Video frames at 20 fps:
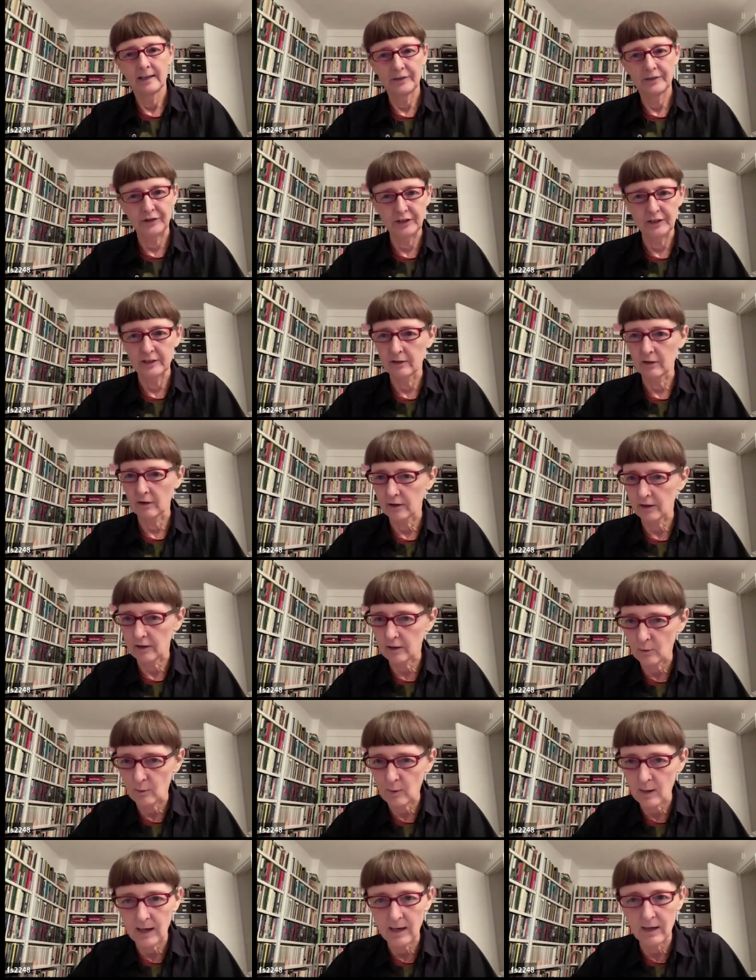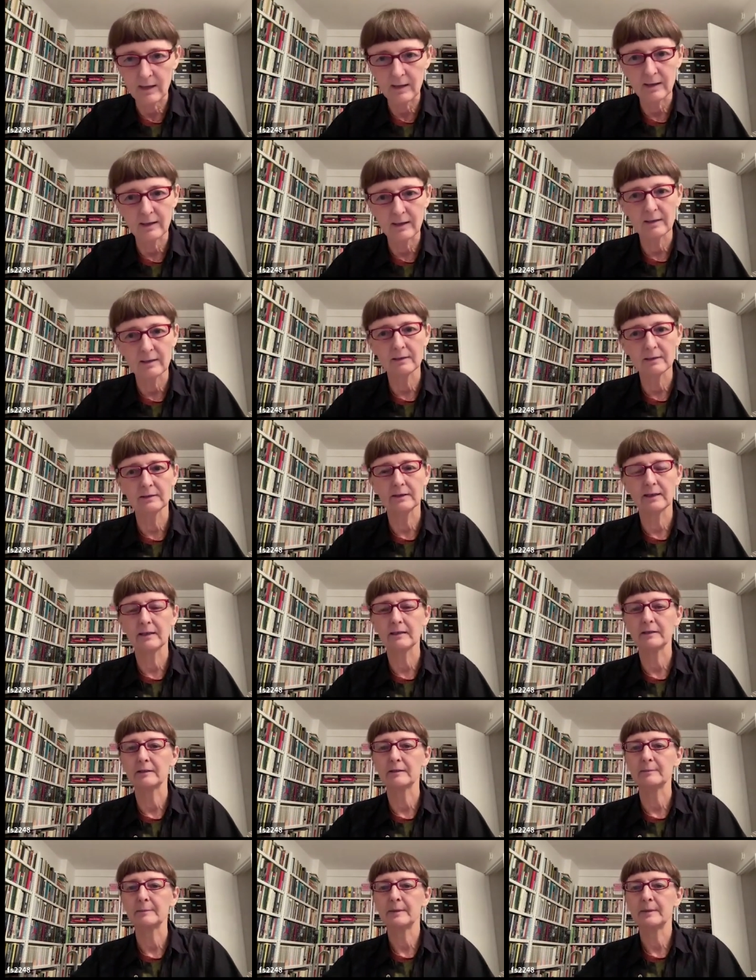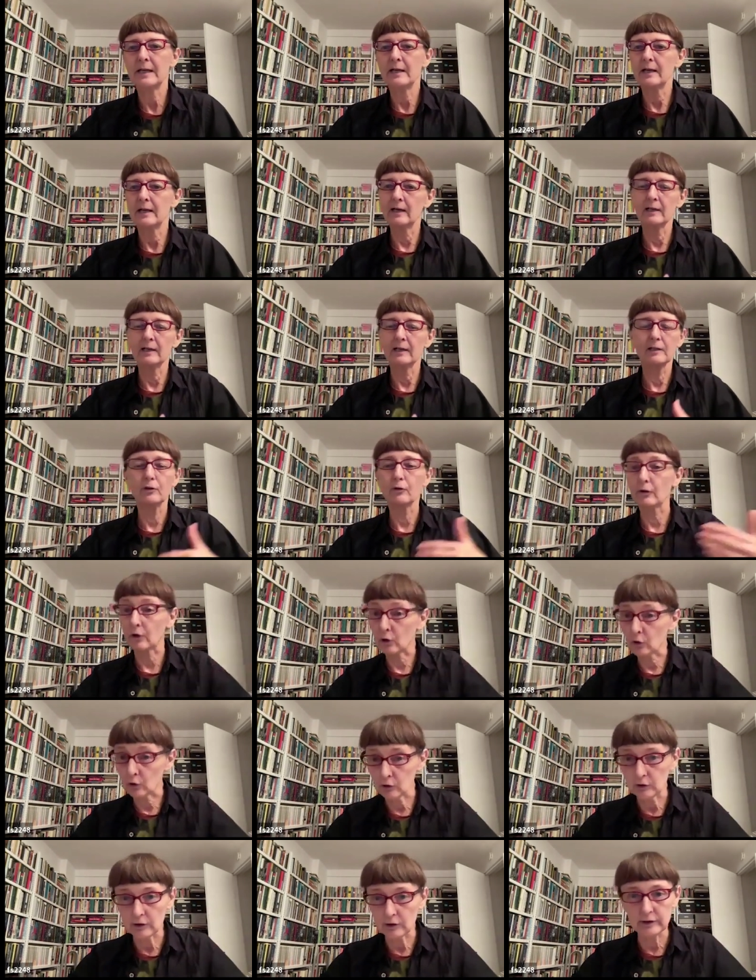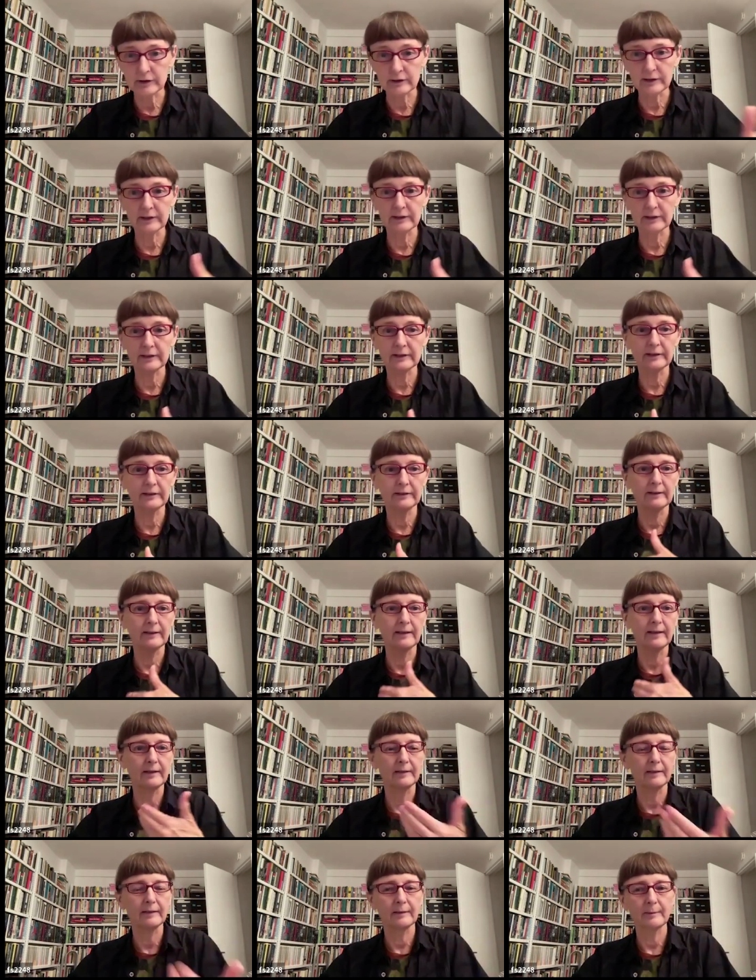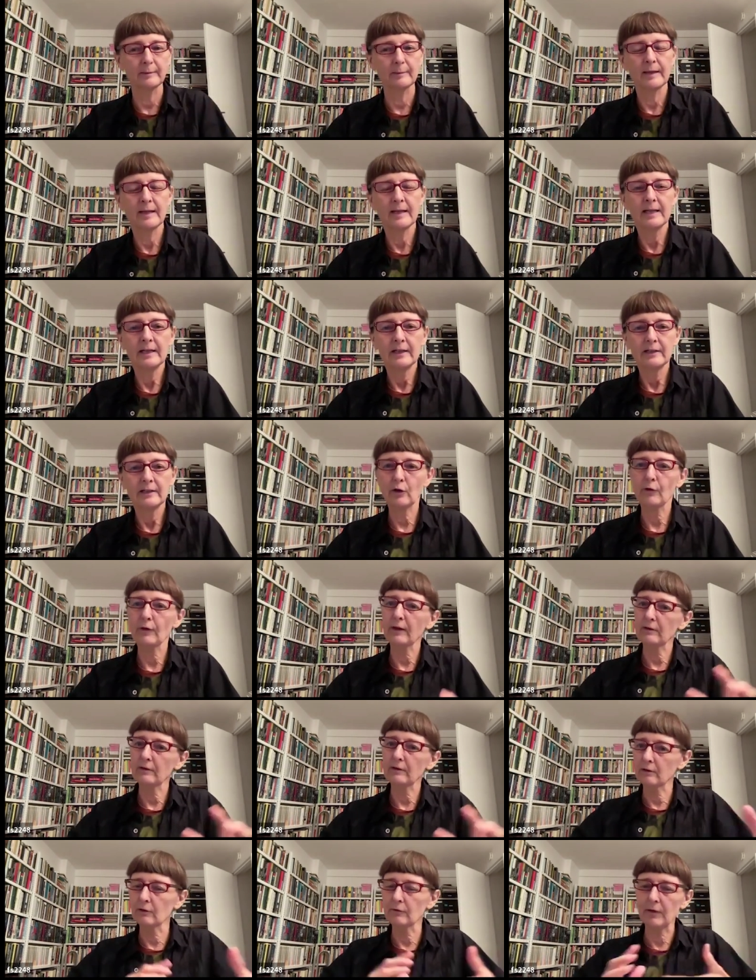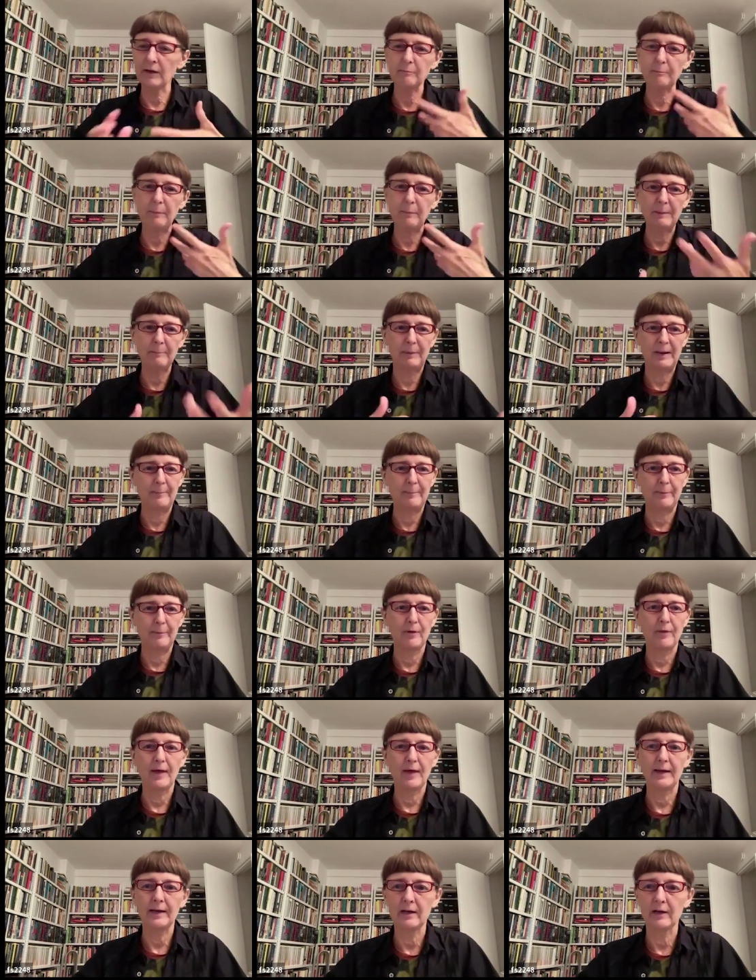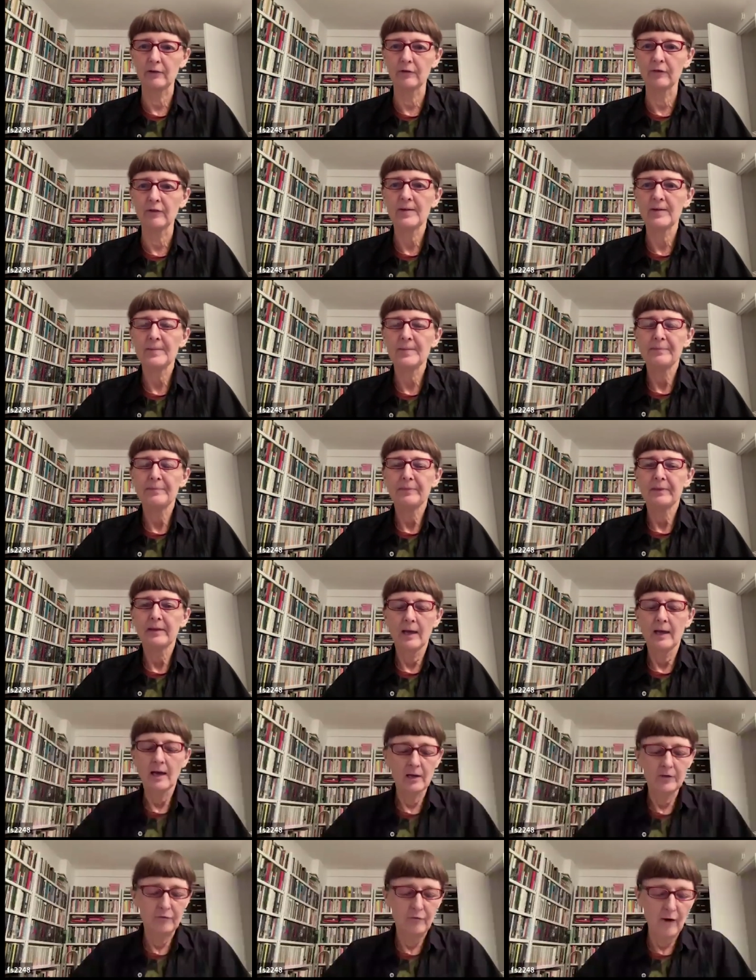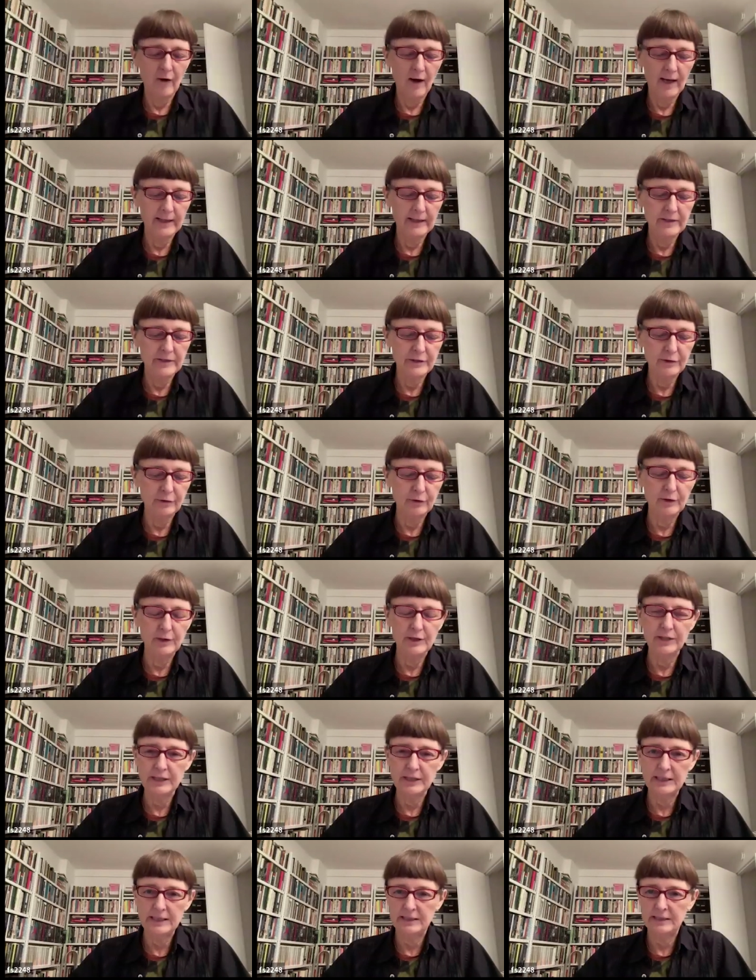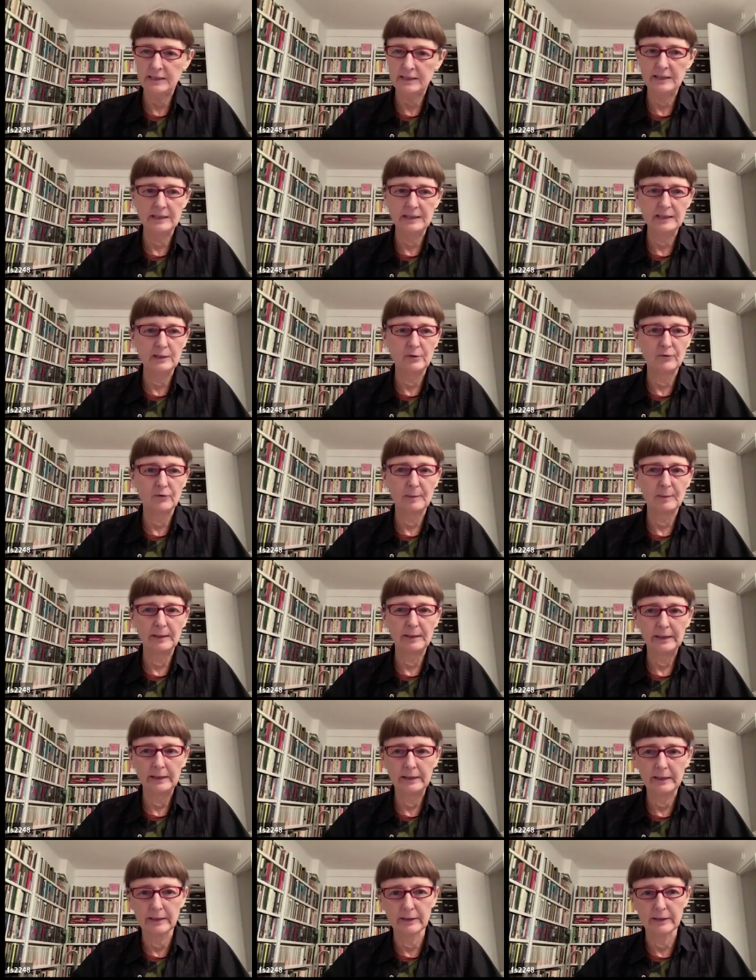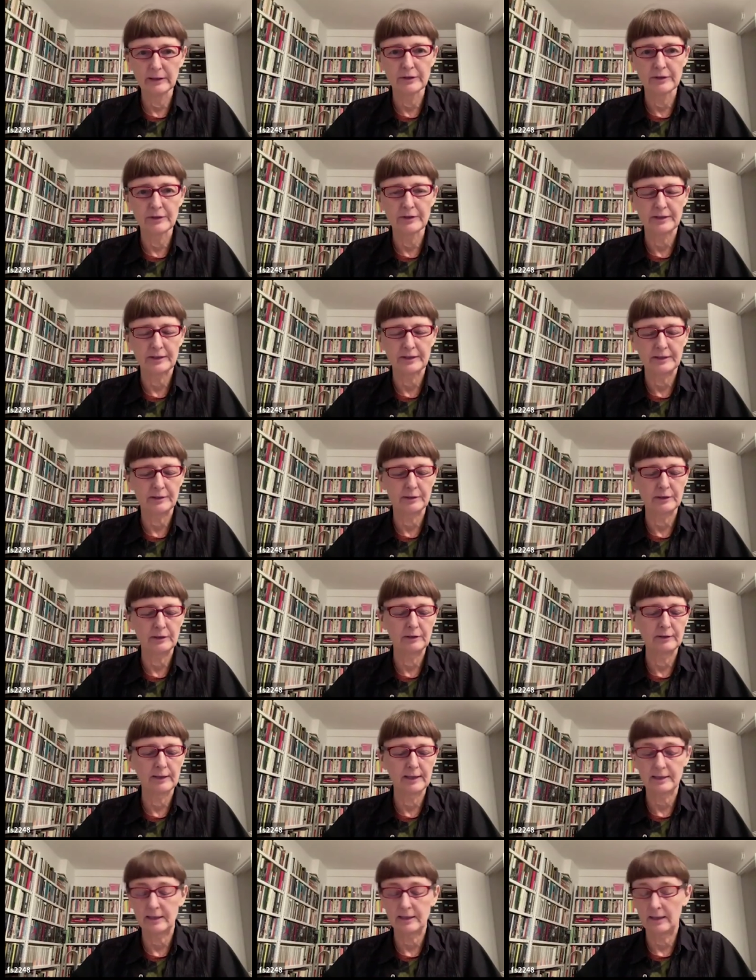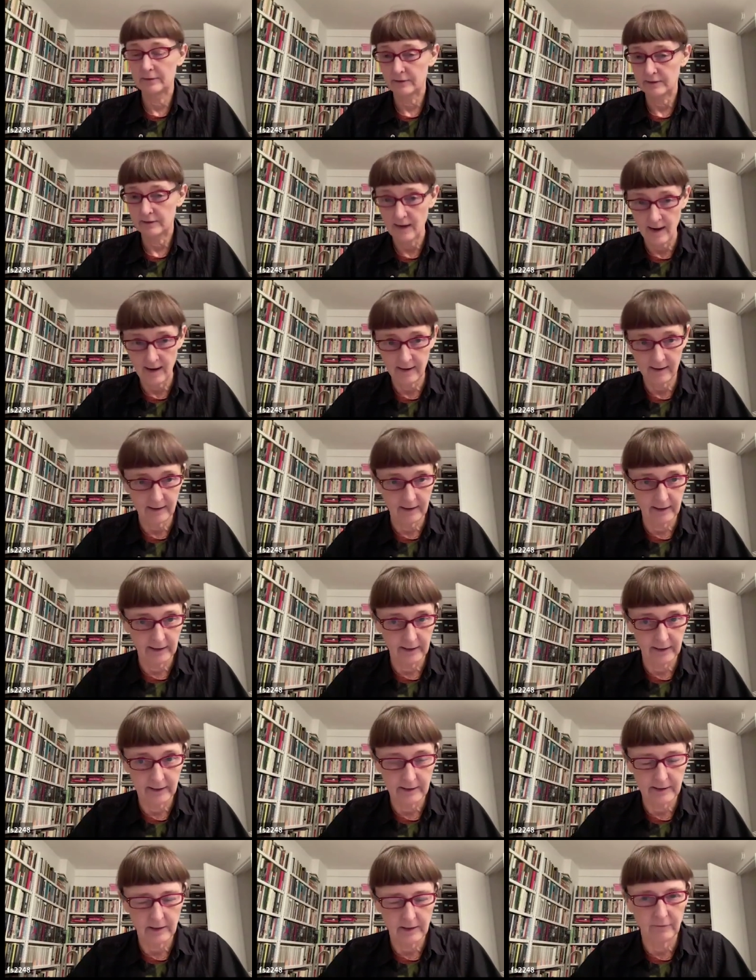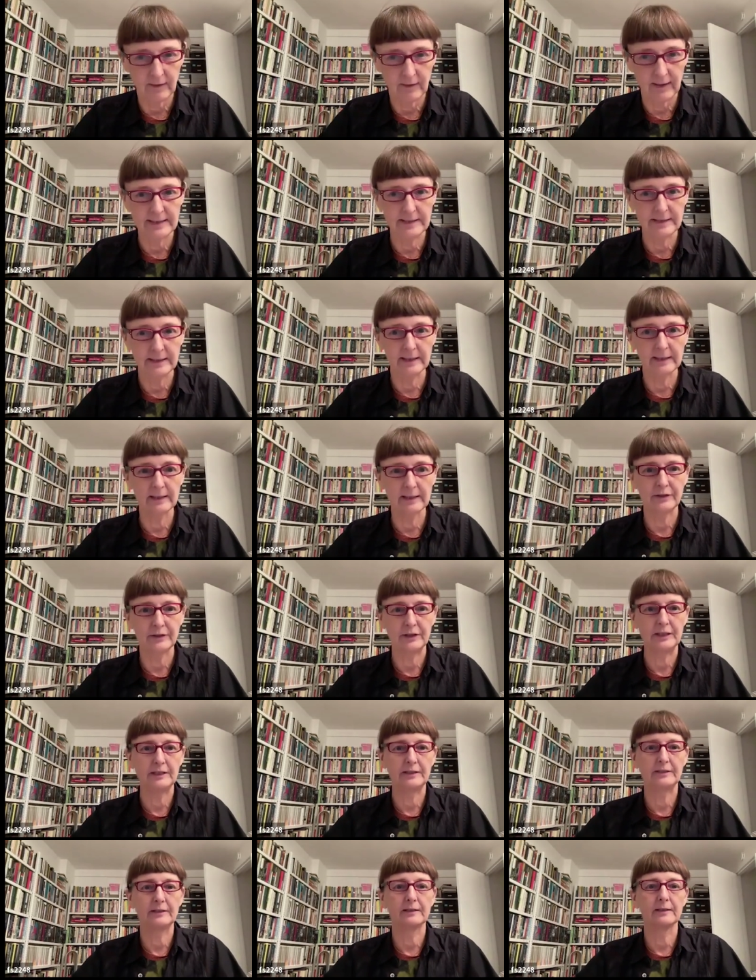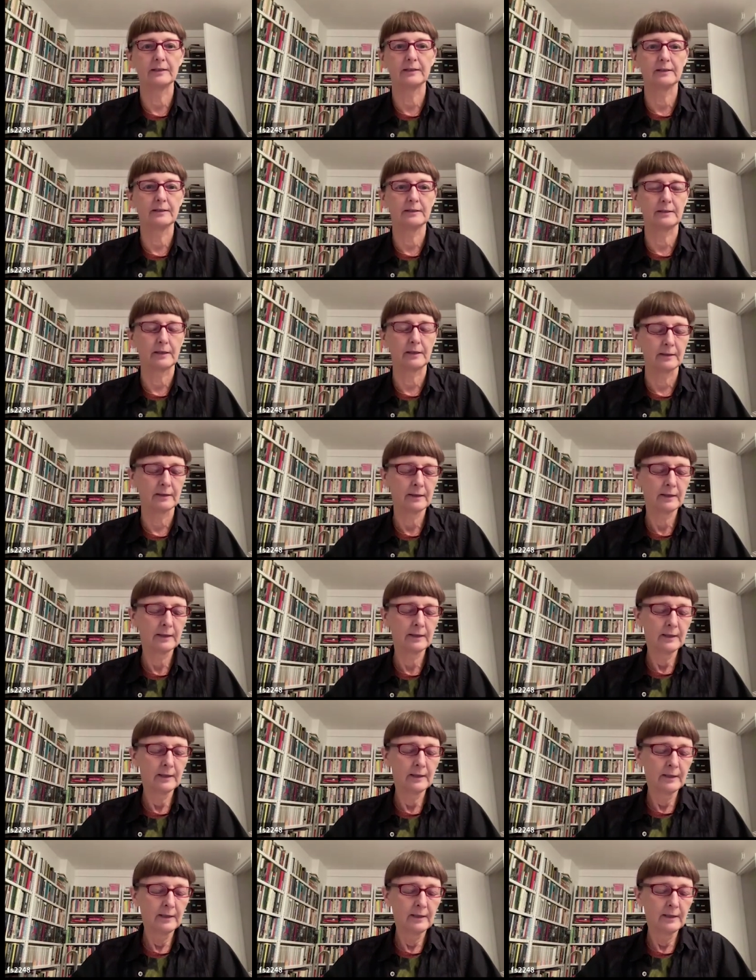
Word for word: Thea Khorakiwala, um, uh, Laura Kurgan. Um, so there, you know, there's been people that have advised students' theses over many years. This year, actually, Andrés Jaque is advising a thesis, and